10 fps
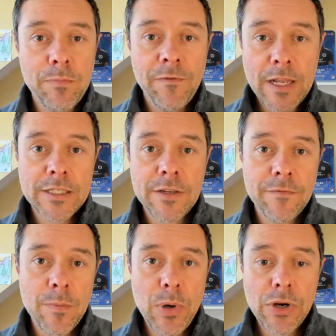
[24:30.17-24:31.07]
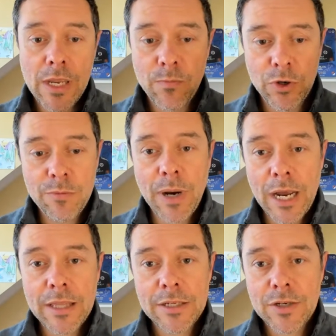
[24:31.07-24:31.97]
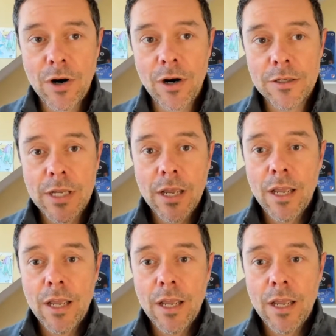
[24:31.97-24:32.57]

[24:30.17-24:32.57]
fantasy football game where you buy these cards